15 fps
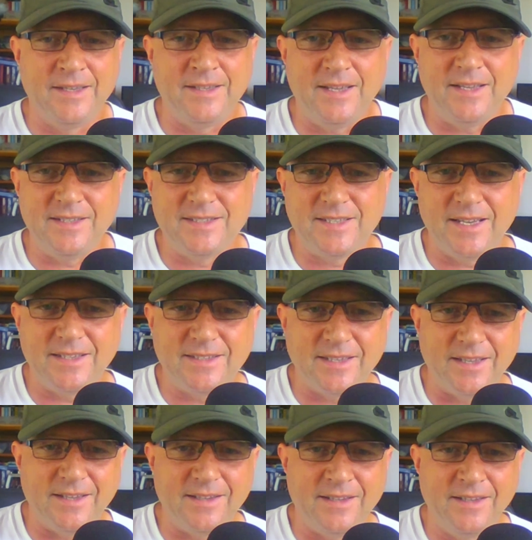He then said
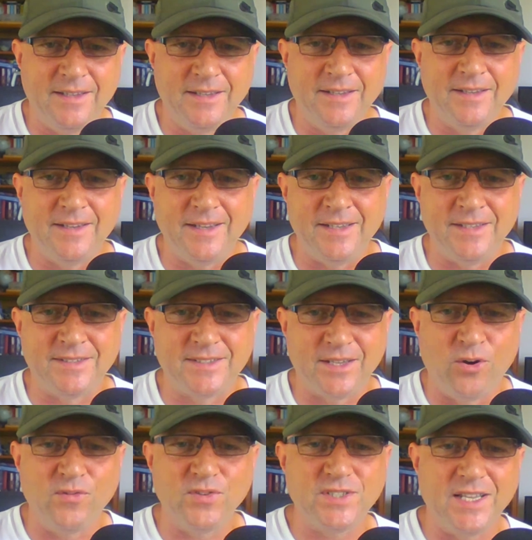that he's
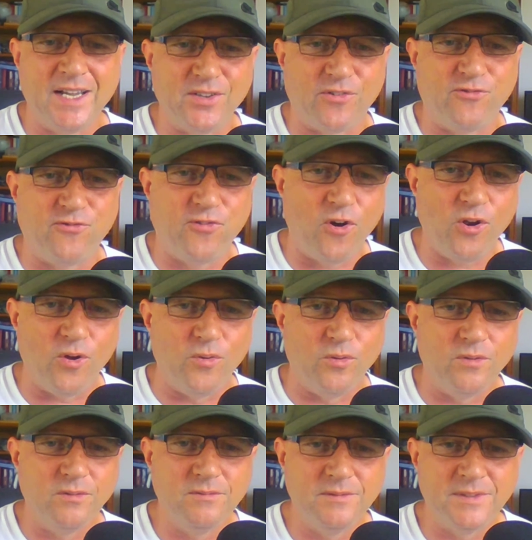obviously had a
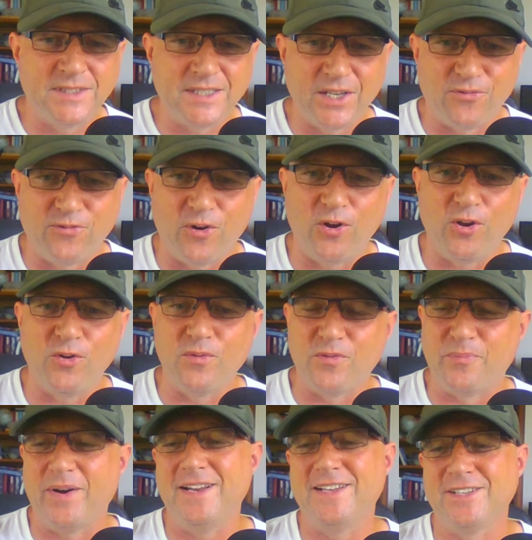fallout. He's had a fallout
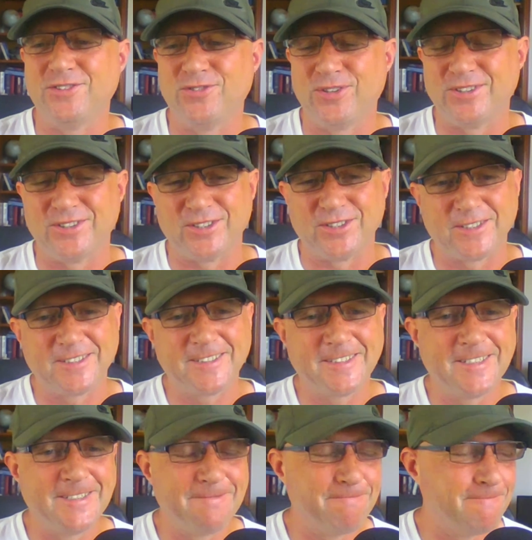with Brendan
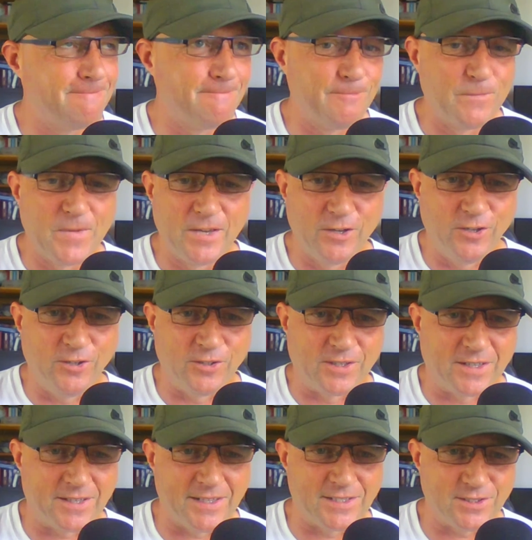Rodgers. Oh,
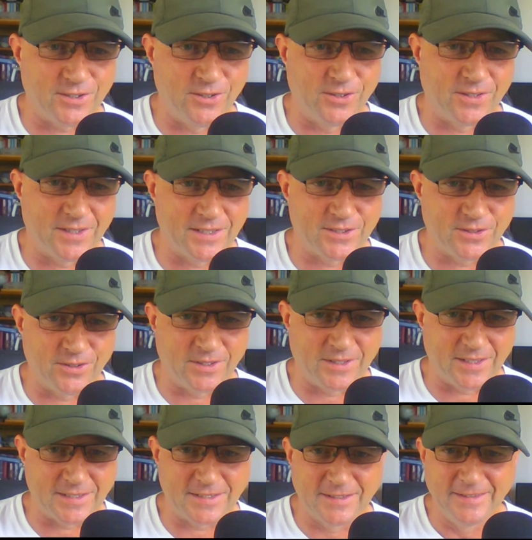Kris.
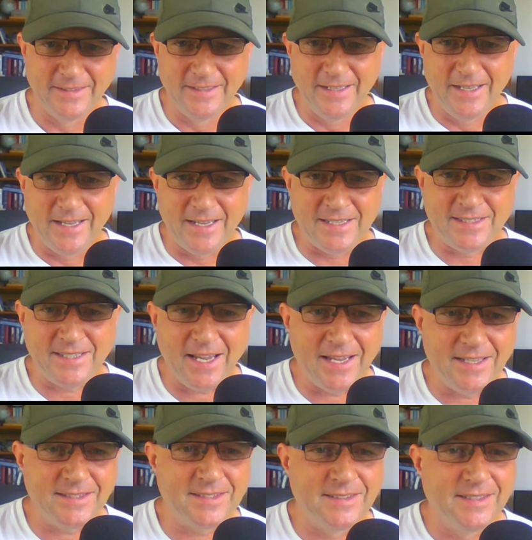He
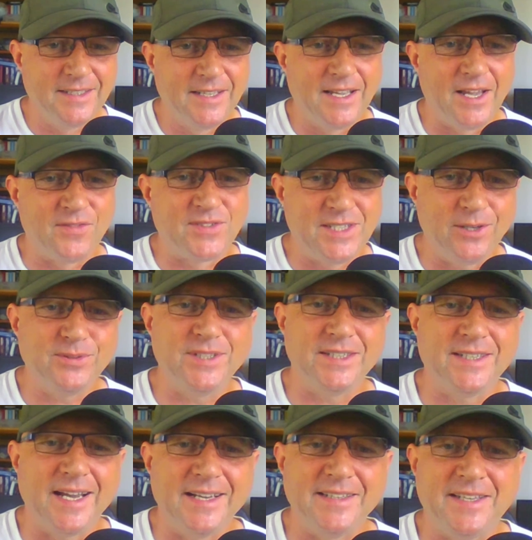says, if
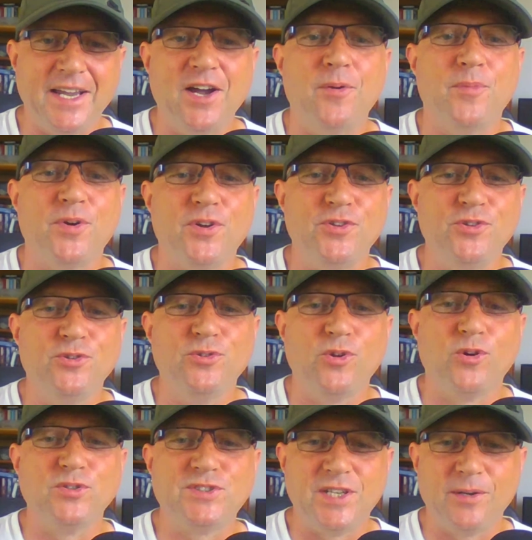Celtic can't get him on a new
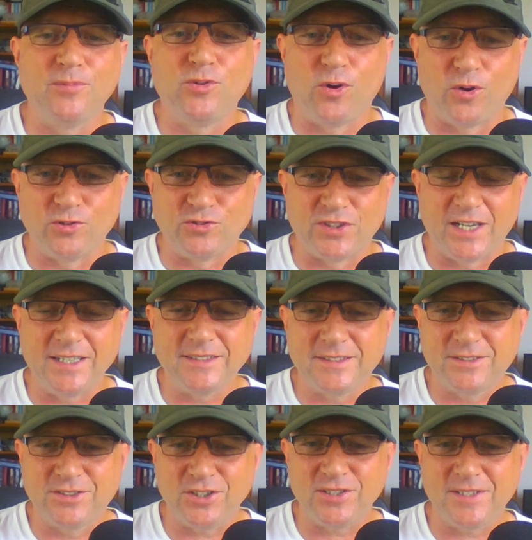long-term
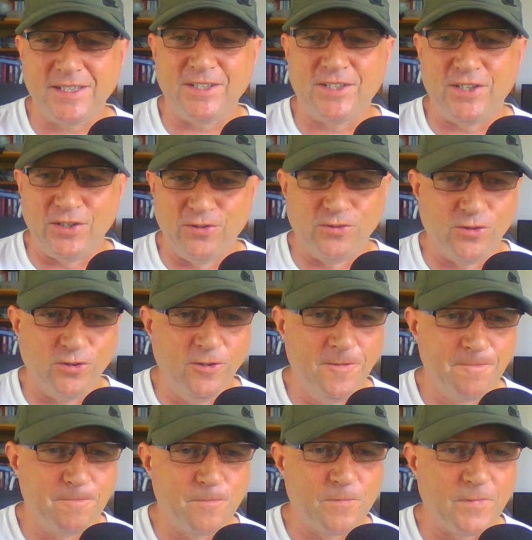contract, just like Kyogo
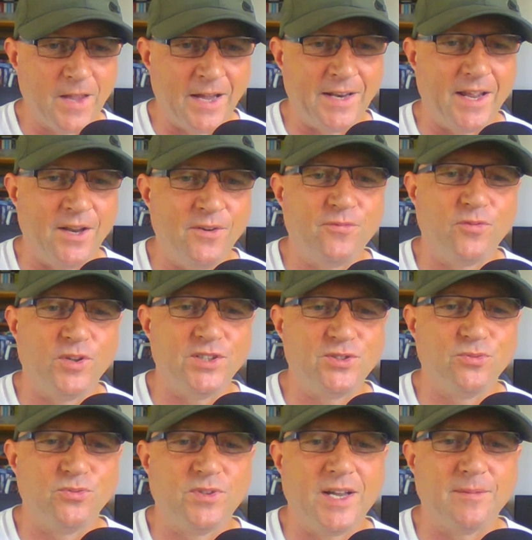and
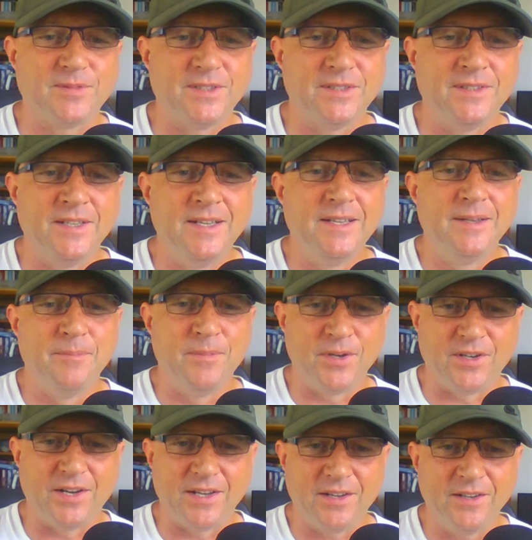influential captain
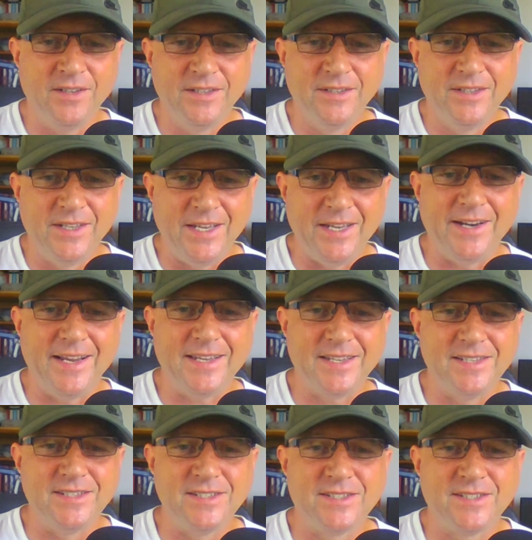McGregor, he
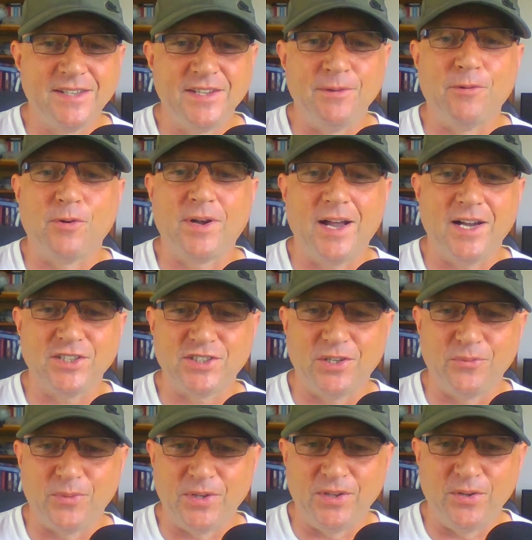reckons they will cash
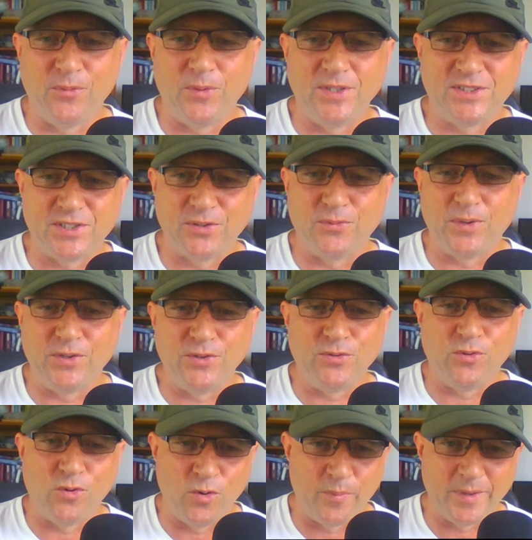in when the winter
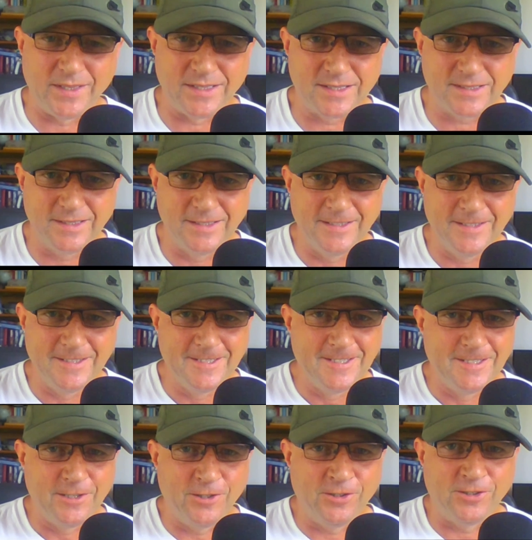window opens.
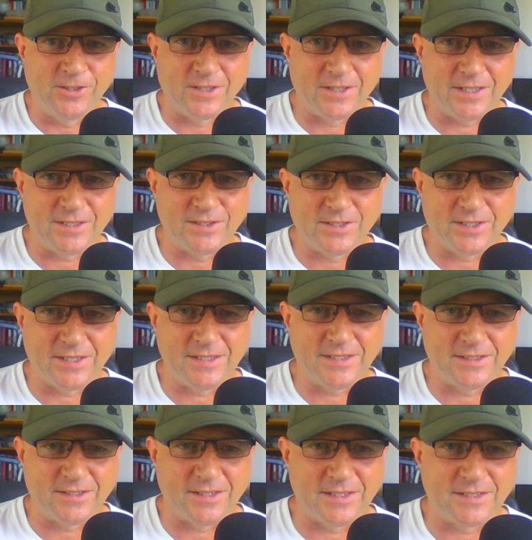Oh, Kris.
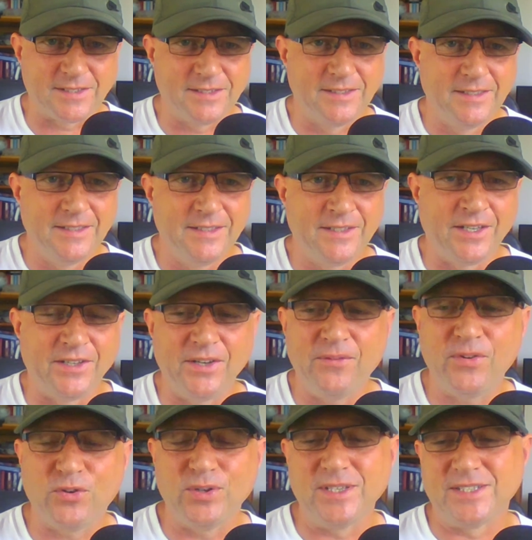They're
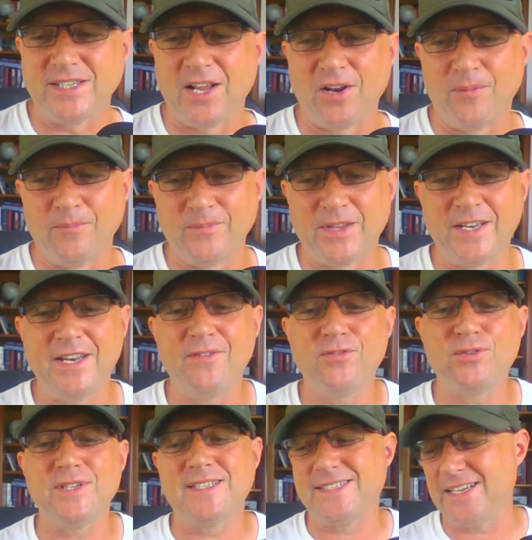never going to sell him. They're never
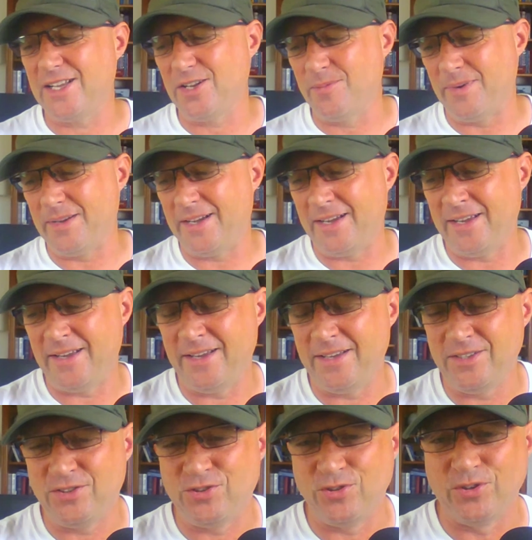going to sell
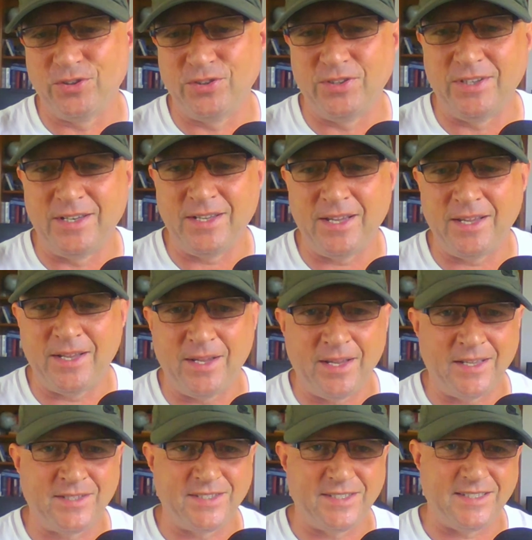him during
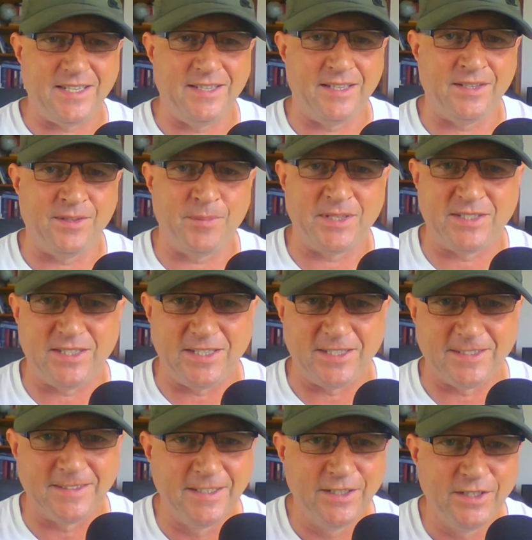a
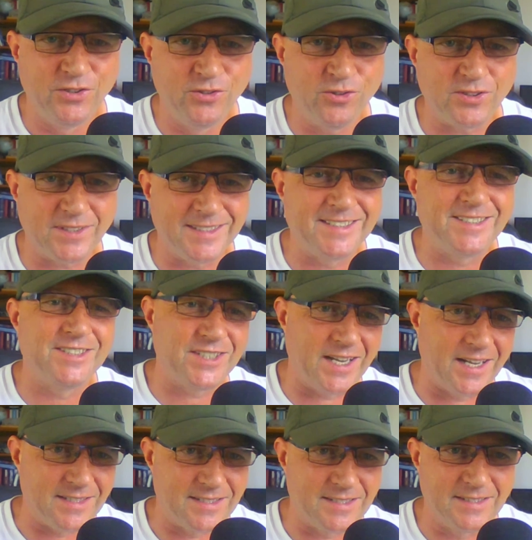mid-season. Not a
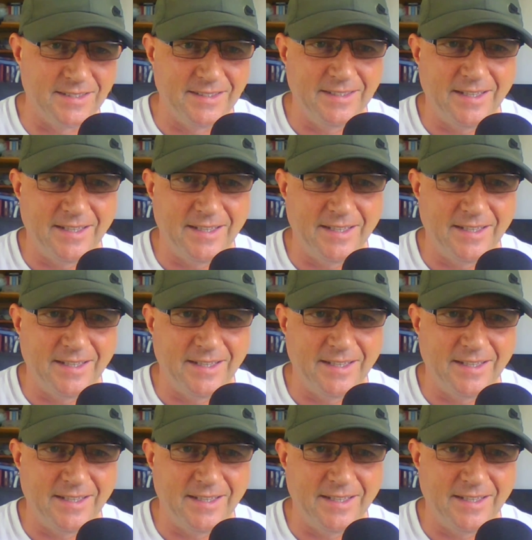chance.